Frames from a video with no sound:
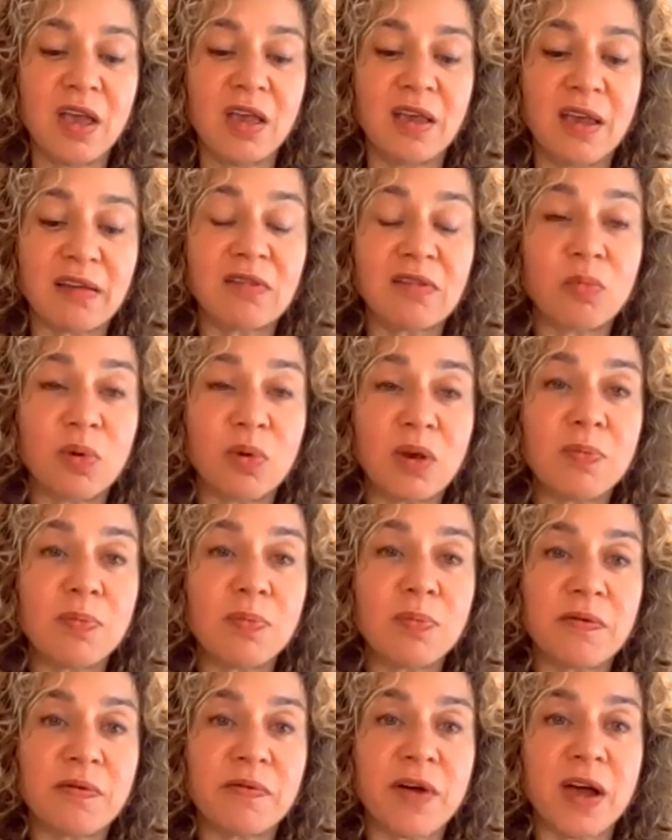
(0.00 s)
Yes,
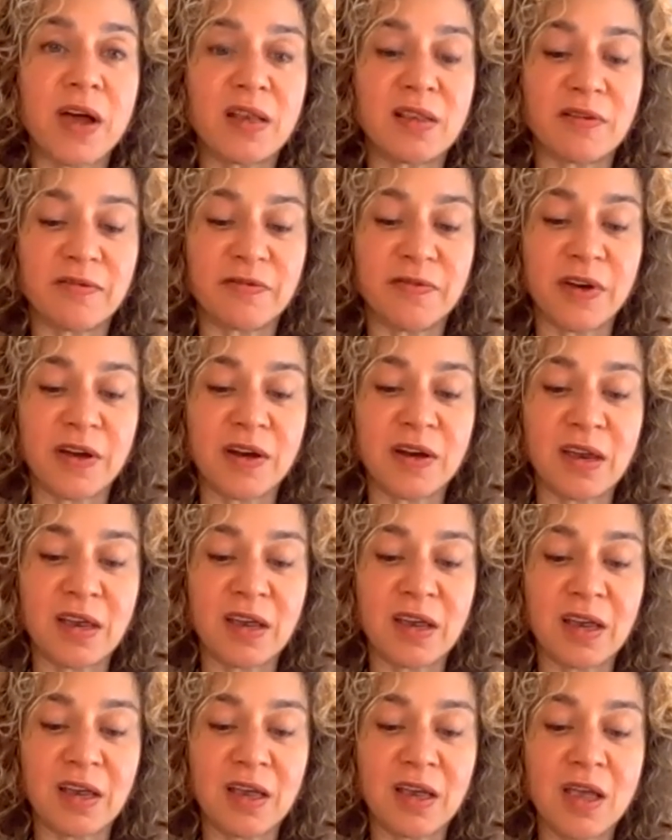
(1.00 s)
we provide the
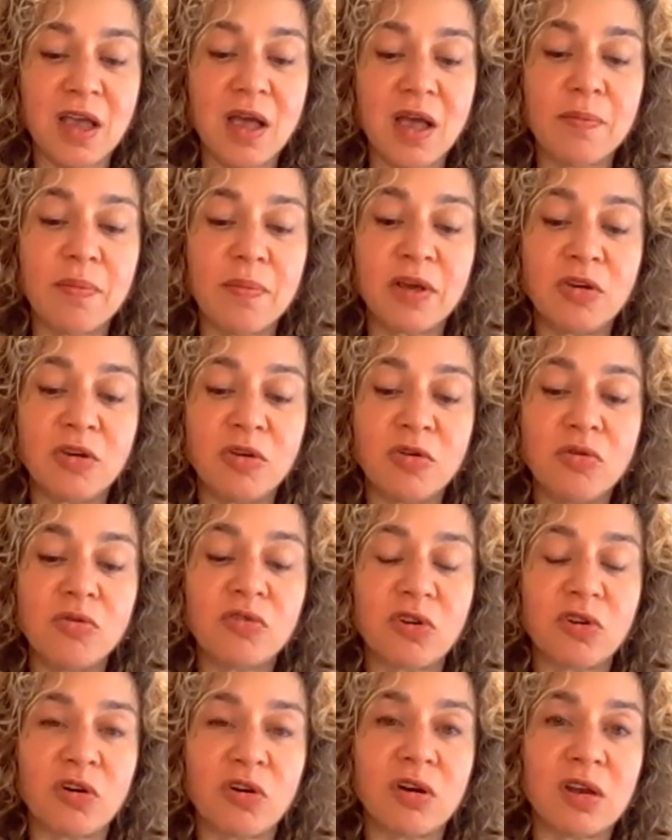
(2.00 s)
funding, but you
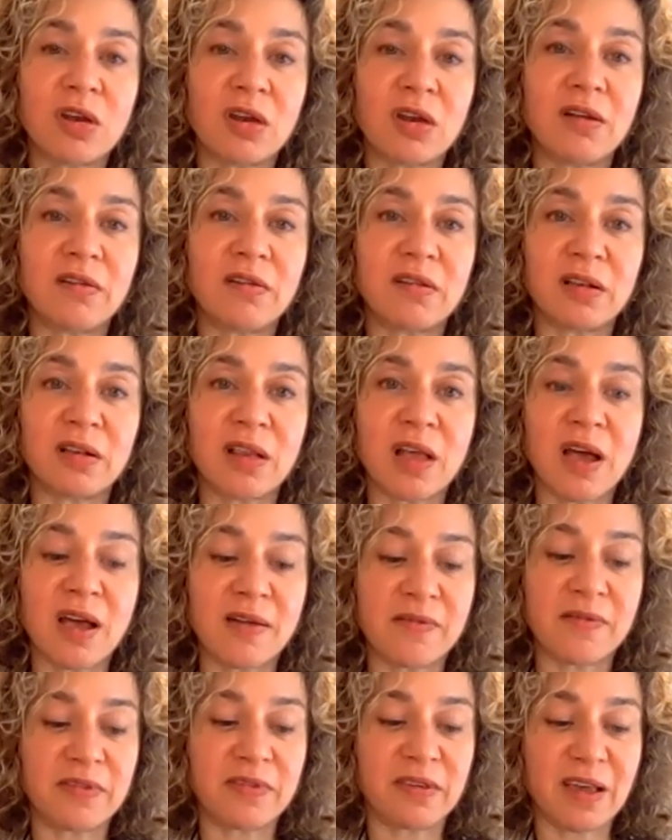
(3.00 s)
turn it into
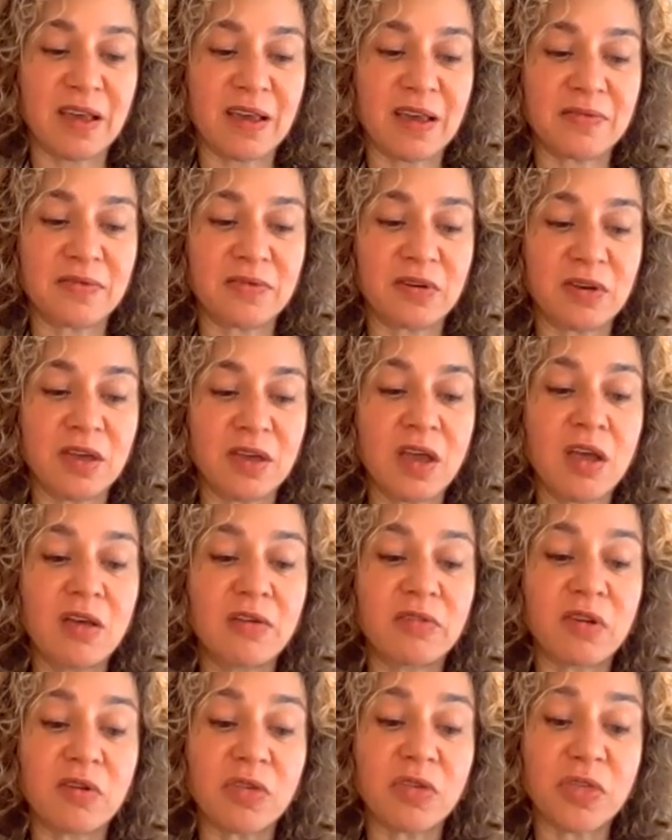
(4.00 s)
lives saved.
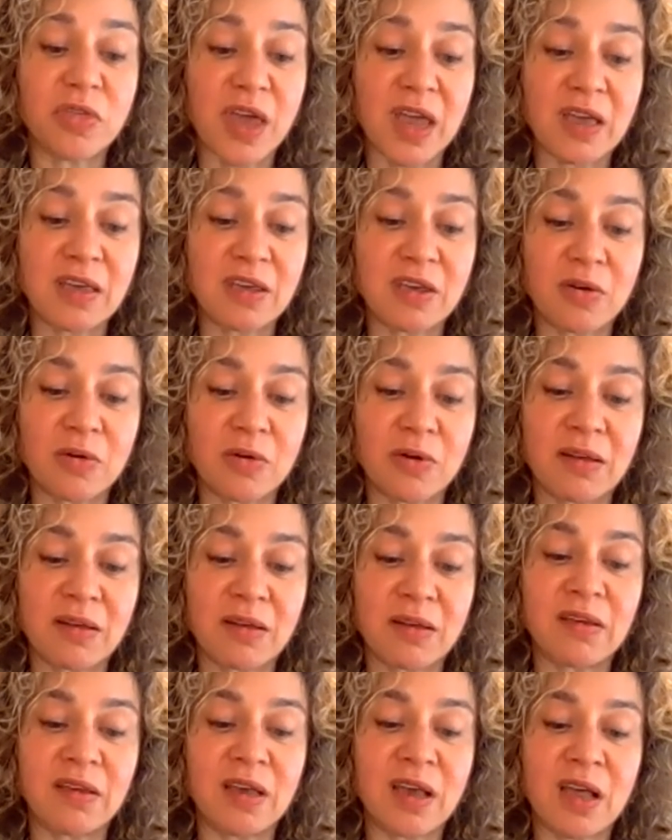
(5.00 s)
So thank you,
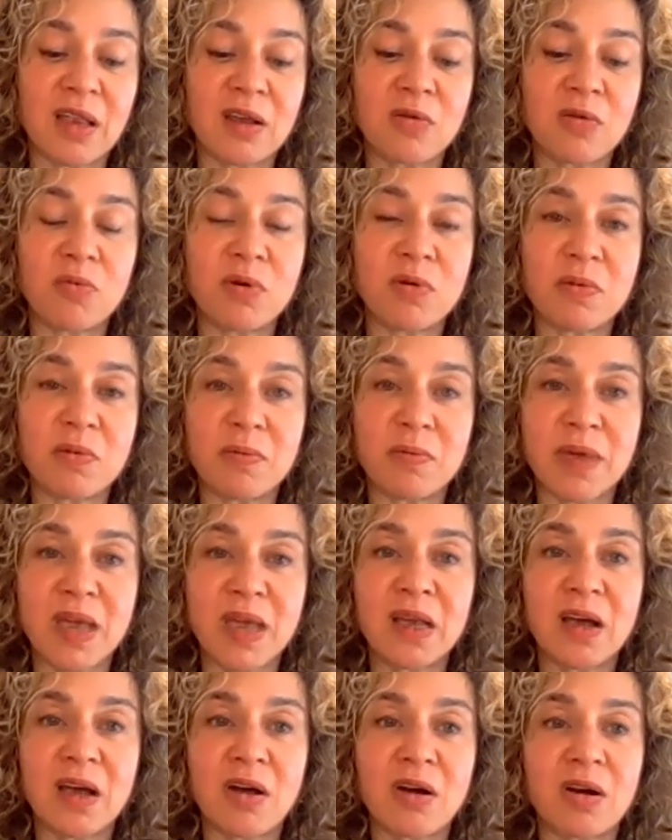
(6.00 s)
and together we will
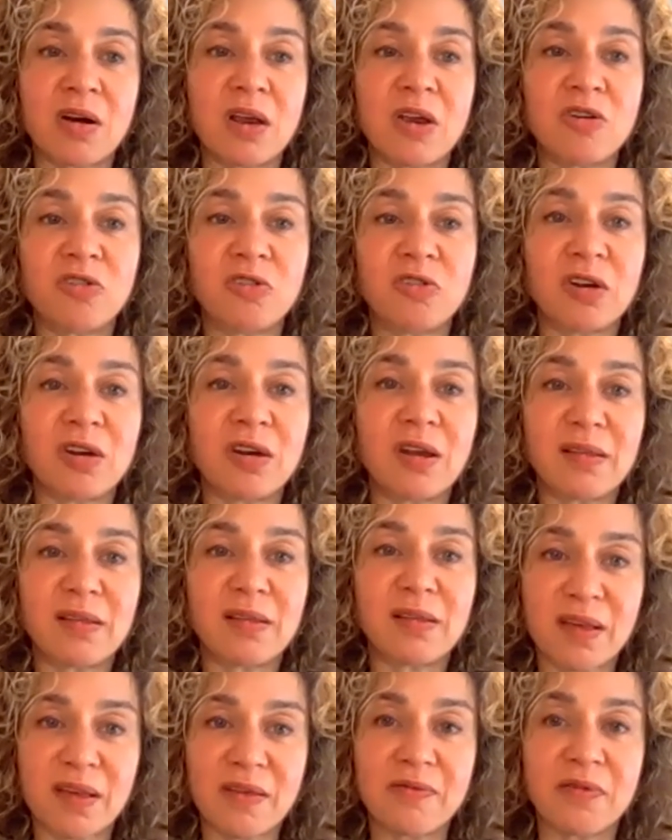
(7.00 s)
make our nation a
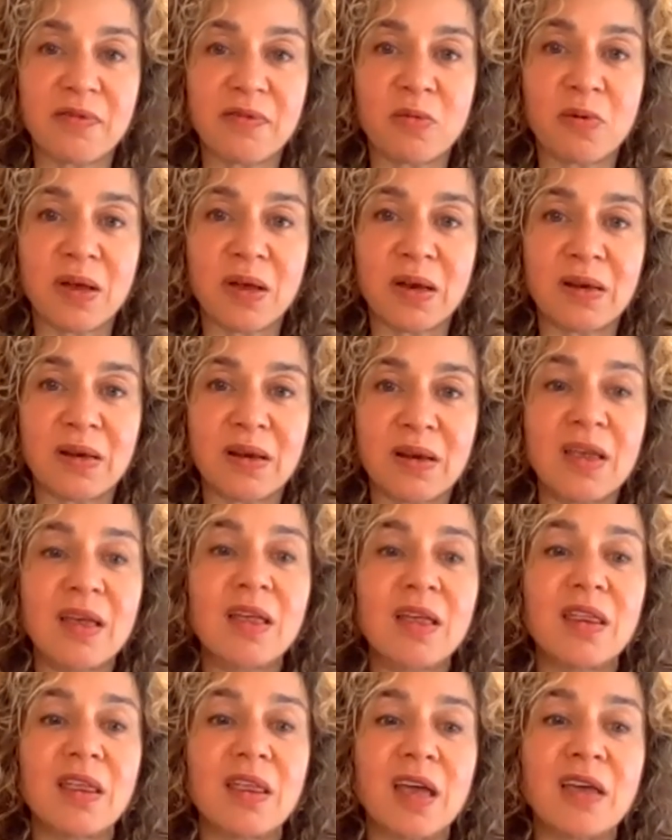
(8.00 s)
safer one.
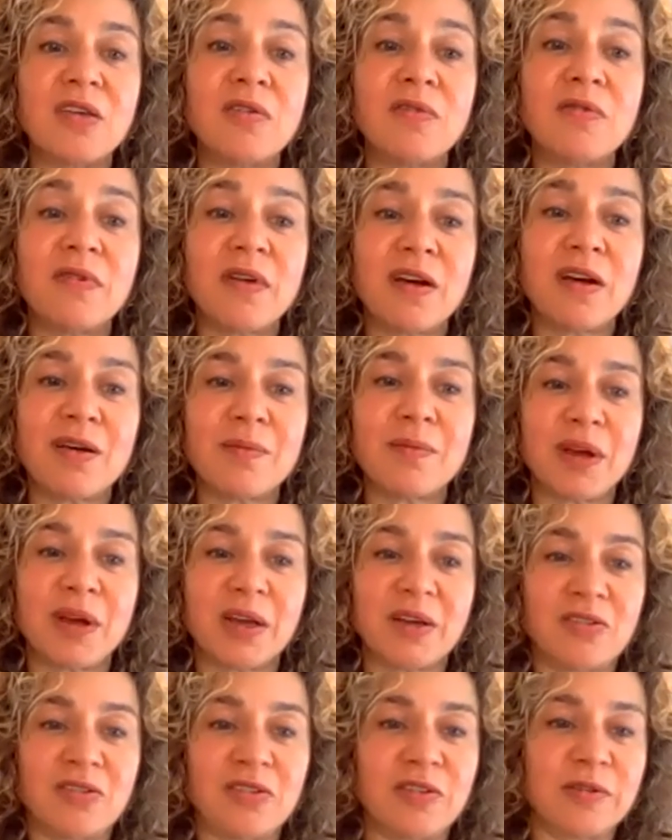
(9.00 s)
Thank you very
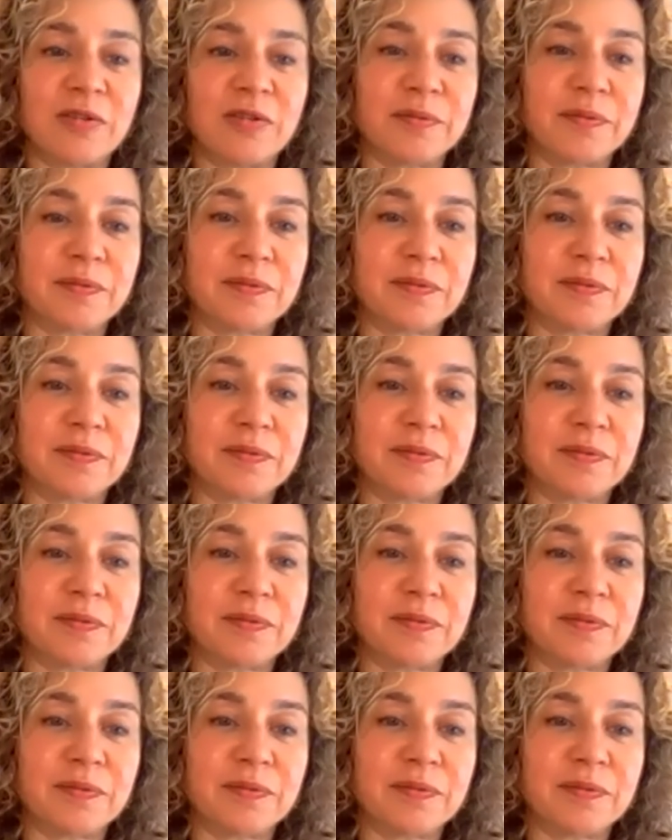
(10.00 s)
much.